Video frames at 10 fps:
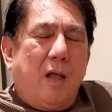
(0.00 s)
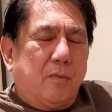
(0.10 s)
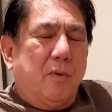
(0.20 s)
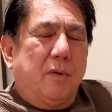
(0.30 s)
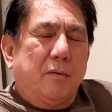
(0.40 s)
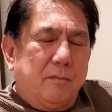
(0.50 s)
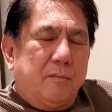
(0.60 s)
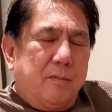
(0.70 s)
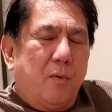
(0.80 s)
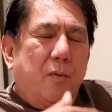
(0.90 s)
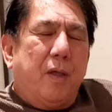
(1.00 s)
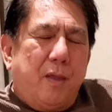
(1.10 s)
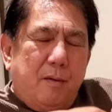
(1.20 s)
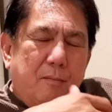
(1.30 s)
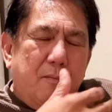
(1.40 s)
actual the
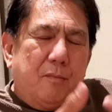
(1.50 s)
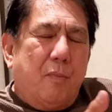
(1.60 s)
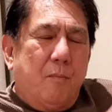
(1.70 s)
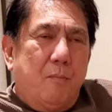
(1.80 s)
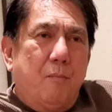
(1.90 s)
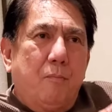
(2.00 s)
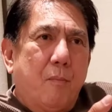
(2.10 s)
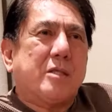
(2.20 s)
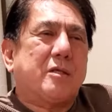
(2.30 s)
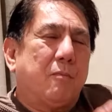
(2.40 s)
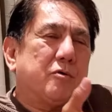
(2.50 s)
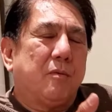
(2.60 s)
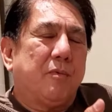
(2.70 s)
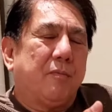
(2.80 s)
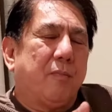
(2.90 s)
way basketball
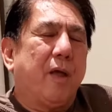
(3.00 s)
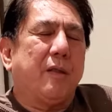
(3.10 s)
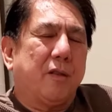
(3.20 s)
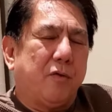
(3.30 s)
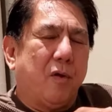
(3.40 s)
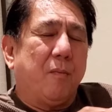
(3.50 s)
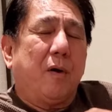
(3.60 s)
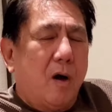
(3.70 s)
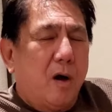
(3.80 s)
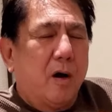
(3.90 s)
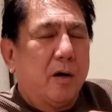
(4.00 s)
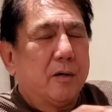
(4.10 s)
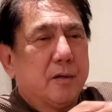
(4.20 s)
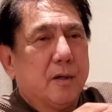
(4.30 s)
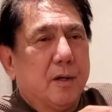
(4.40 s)
should be played. That you have a
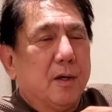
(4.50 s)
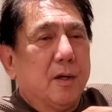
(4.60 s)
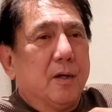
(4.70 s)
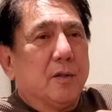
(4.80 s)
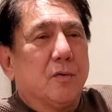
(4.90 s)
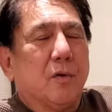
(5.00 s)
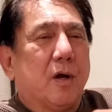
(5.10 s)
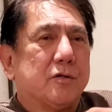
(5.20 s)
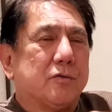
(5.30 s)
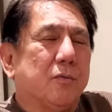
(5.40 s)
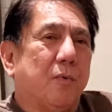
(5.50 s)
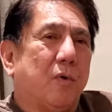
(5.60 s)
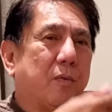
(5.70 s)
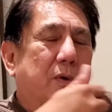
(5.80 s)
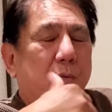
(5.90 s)
guard, two guards, two
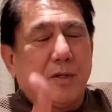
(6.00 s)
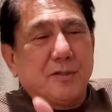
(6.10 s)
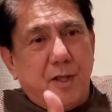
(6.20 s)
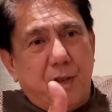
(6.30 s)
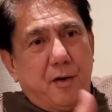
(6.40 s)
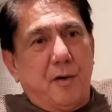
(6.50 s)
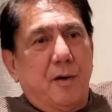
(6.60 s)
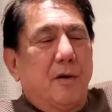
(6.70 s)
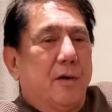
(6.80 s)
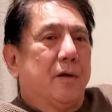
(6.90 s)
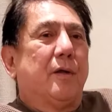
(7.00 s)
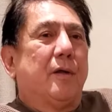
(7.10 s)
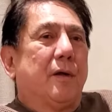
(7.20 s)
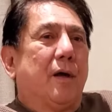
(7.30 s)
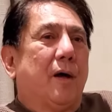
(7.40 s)
forwards, one center,
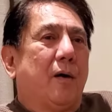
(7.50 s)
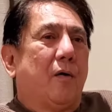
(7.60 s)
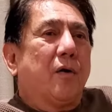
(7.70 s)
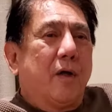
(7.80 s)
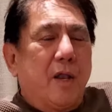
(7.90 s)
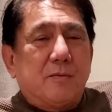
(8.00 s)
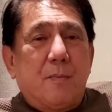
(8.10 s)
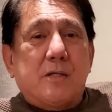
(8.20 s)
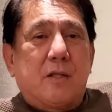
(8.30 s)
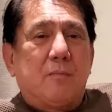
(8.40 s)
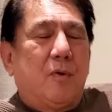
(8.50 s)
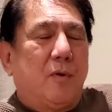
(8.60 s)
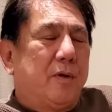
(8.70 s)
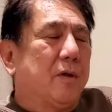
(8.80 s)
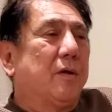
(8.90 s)
uh, organized
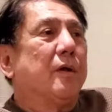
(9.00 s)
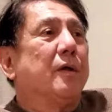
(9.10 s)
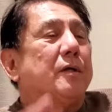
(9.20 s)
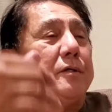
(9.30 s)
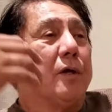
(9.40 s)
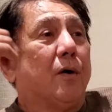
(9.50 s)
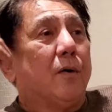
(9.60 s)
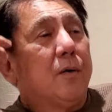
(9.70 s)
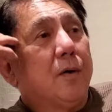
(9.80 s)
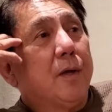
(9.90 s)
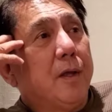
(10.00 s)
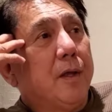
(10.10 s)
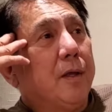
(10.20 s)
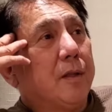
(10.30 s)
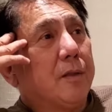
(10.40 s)
basketball. You know, so
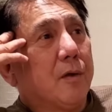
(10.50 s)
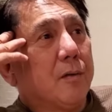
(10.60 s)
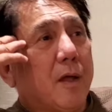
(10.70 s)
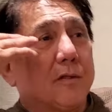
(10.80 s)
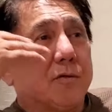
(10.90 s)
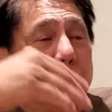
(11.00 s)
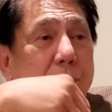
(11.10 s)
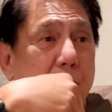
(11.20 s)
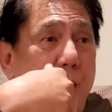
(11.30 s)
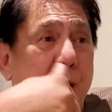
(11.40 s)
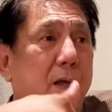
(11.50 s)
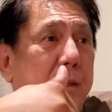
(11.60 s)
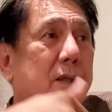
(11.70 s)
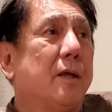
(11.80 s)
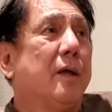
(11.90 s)
he taught us to do that.